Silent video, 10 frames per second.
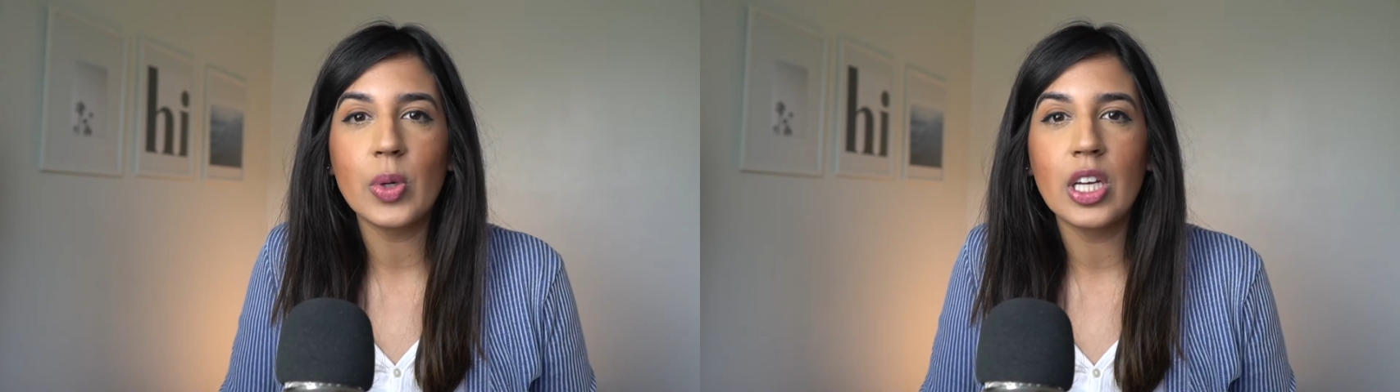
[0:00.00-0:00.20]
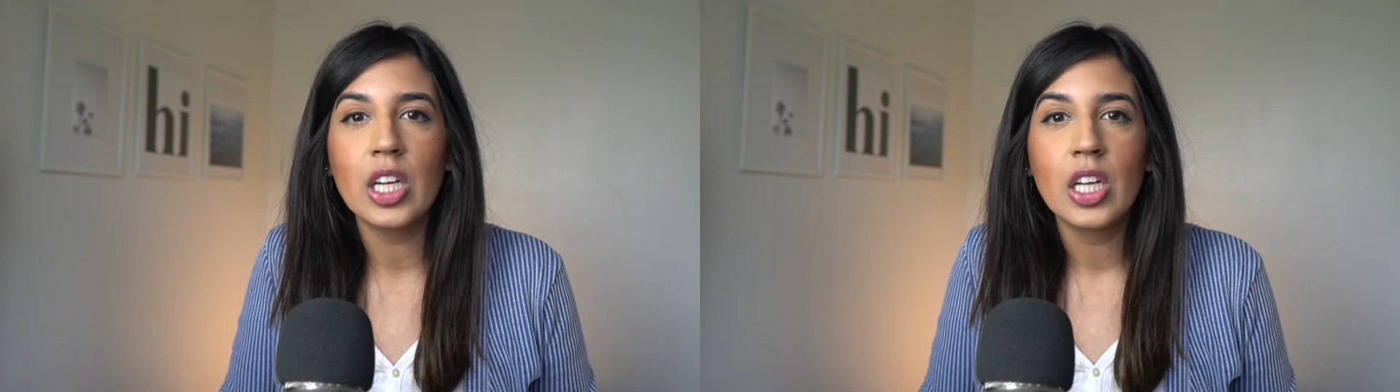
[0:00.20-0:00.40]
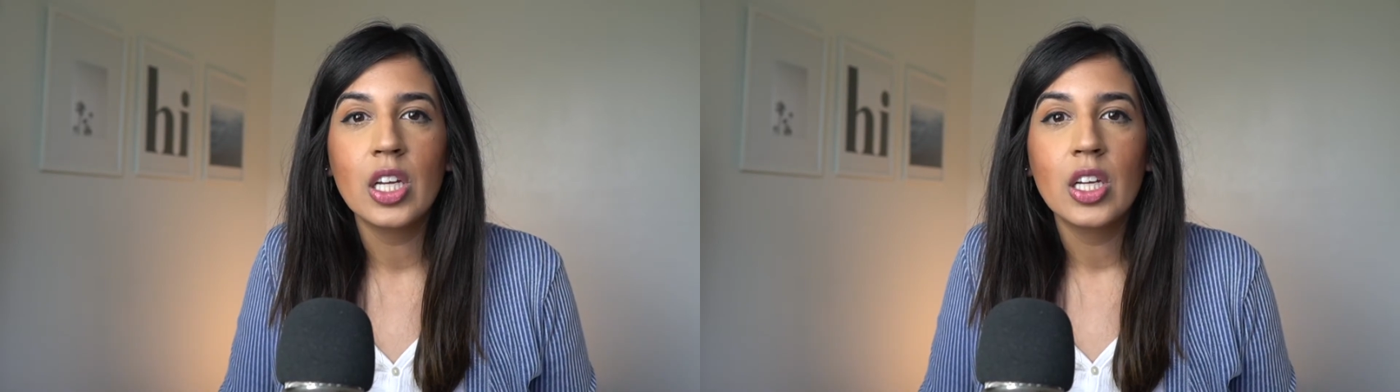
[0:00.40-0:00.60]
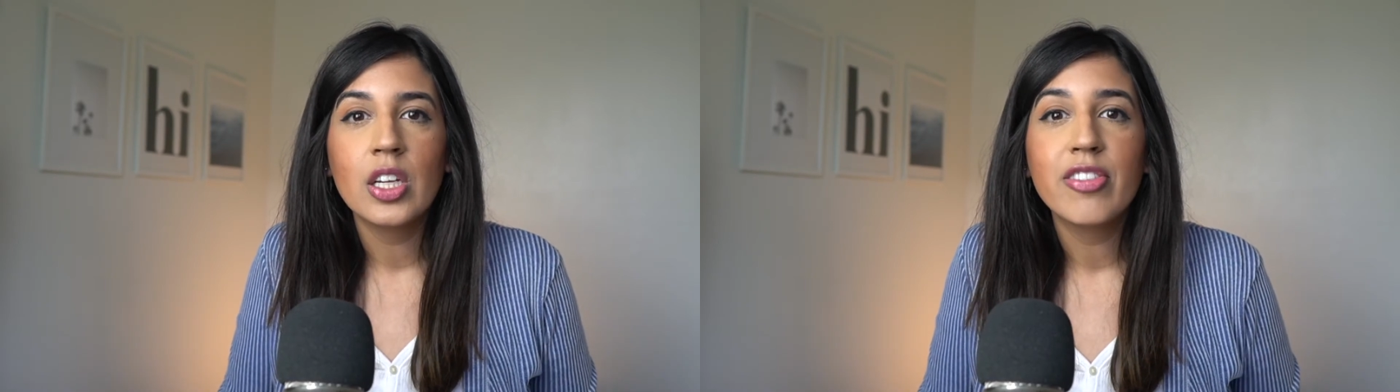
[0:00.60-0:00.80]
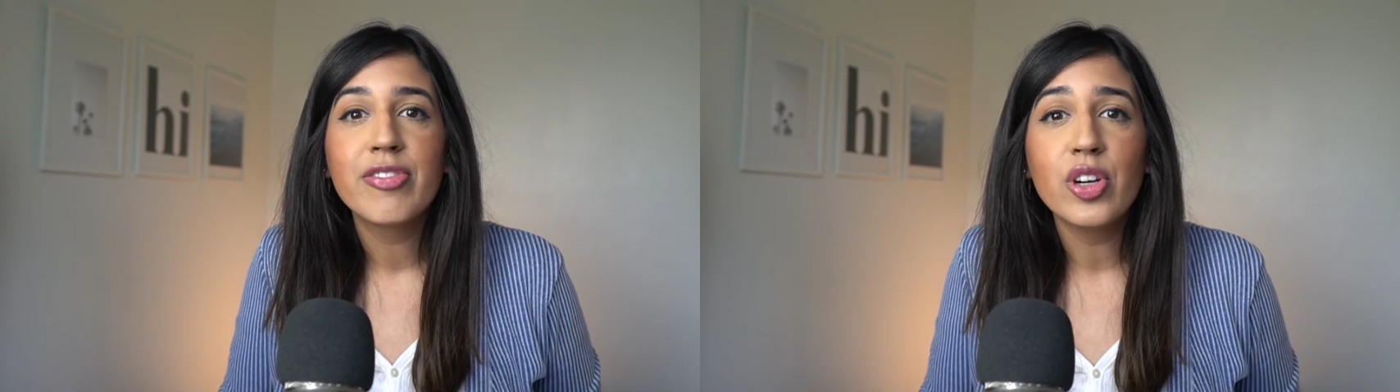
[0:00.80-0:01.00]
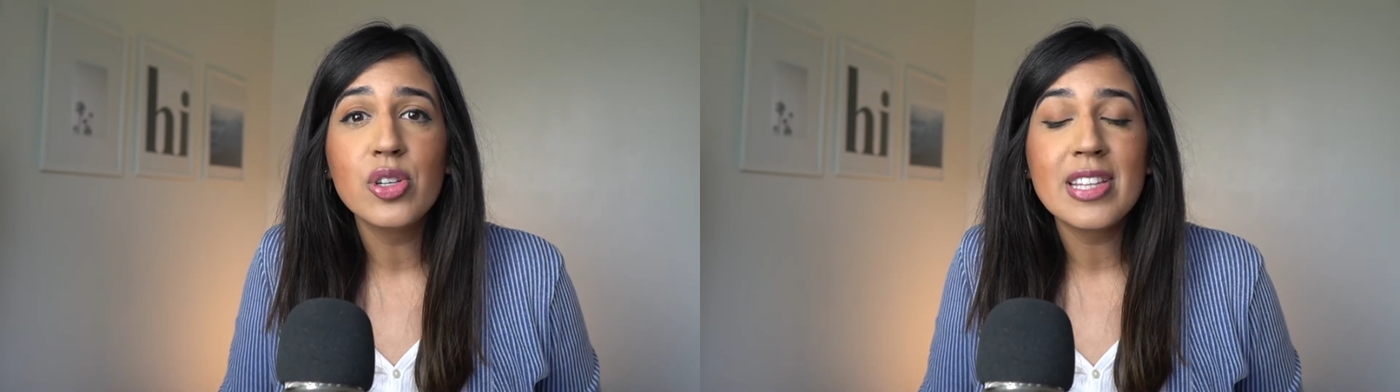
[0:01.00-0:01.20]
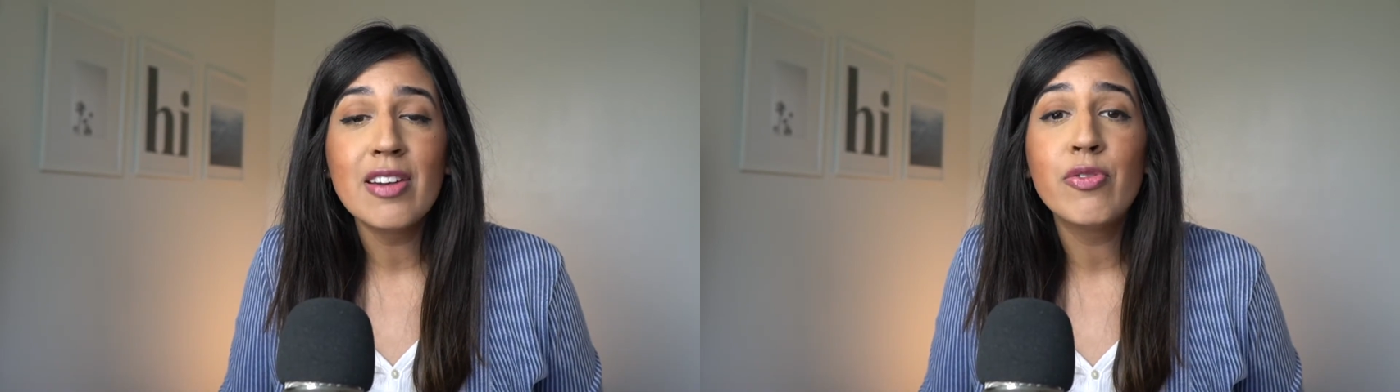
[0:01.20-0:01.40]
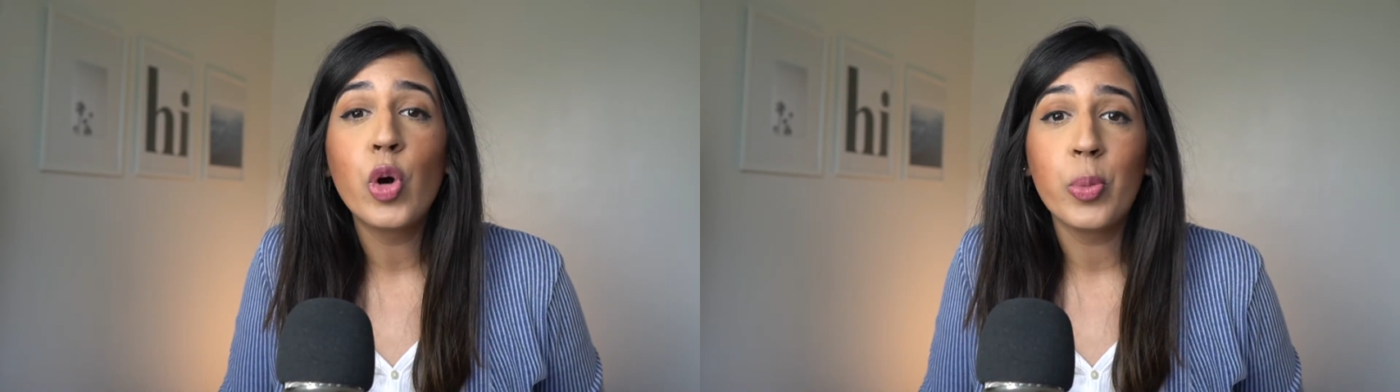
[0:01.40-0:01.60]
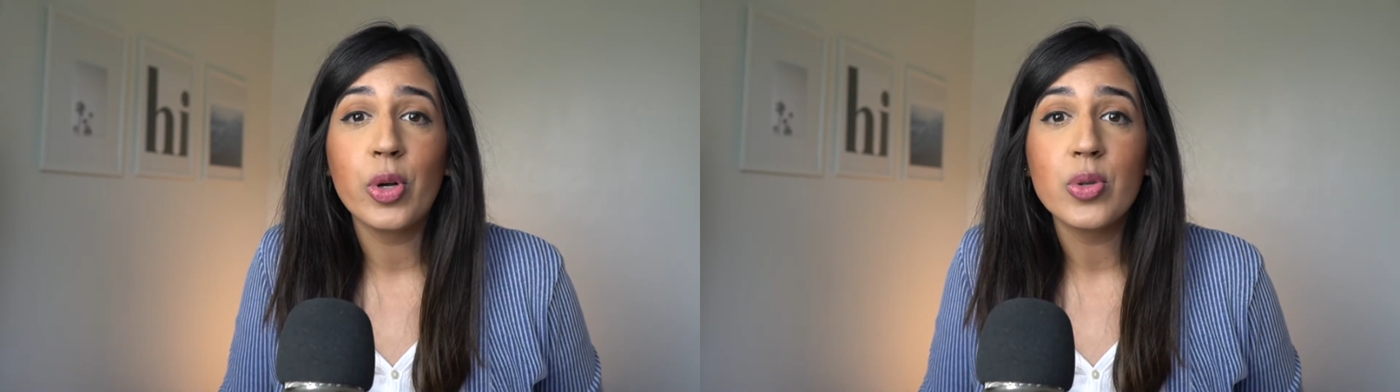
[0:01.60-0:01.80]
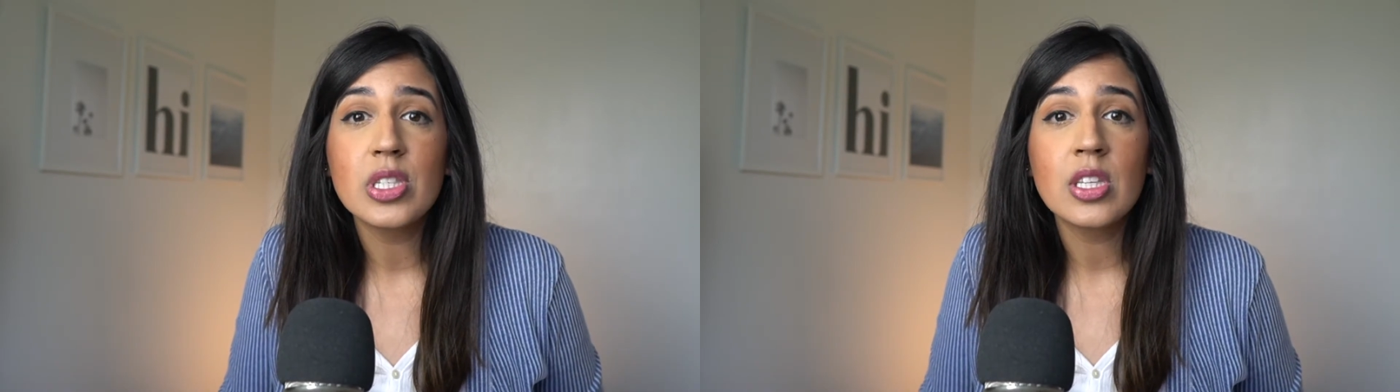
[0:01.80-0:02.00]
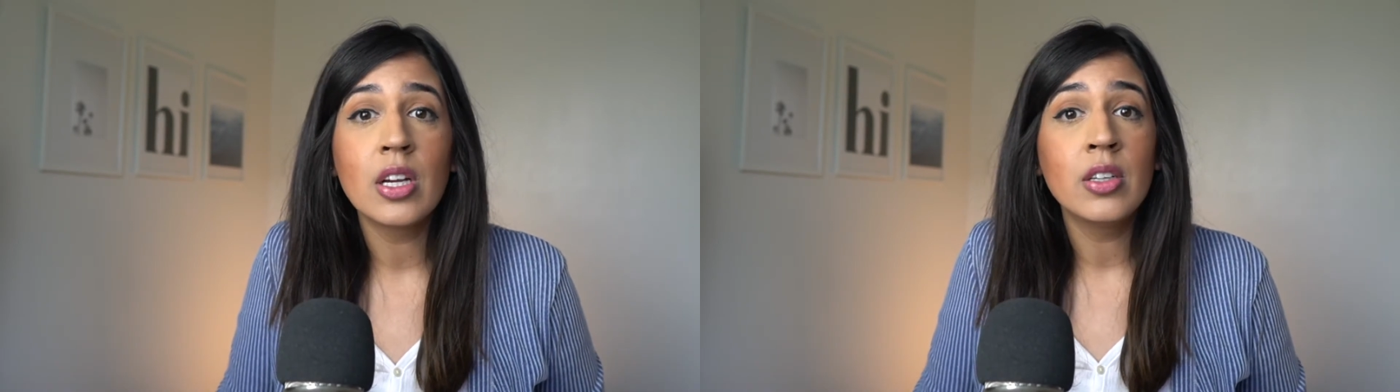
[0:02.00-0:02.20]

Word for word: it. First and foremost,